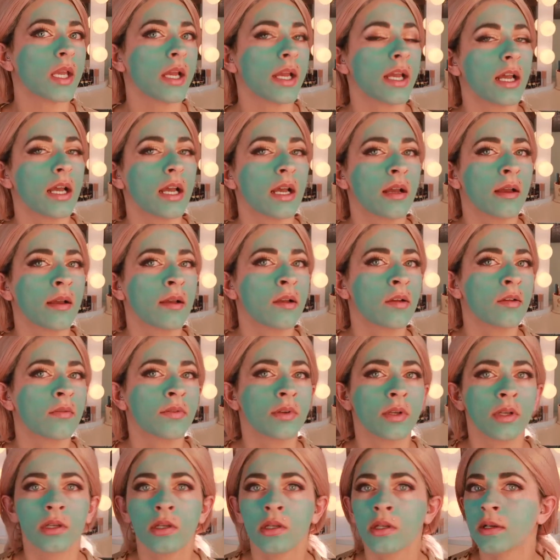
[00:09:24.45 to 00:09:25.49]
I
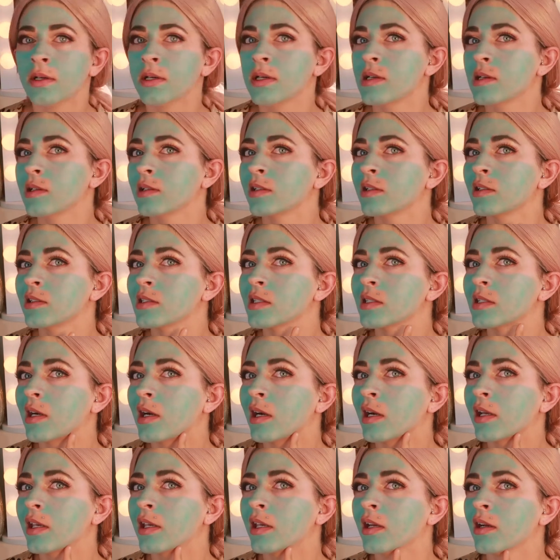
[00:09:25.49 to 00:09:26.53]
have a little
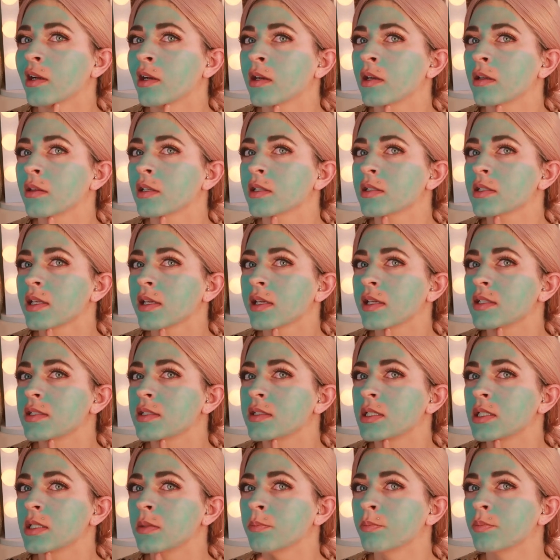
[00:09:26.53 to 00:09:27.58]
scar here. It looks like a
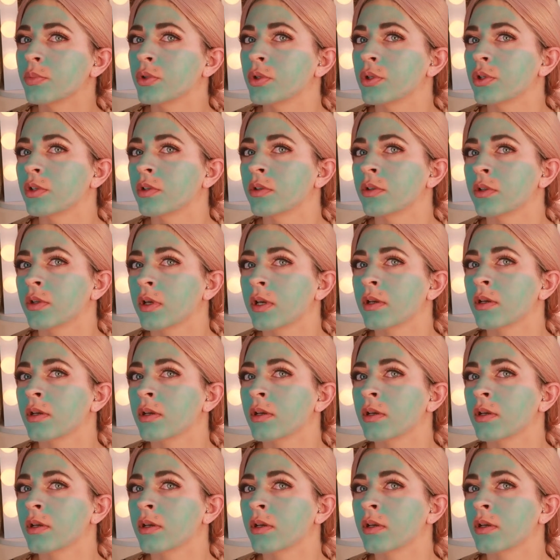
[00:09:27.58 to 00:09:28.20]
dimple.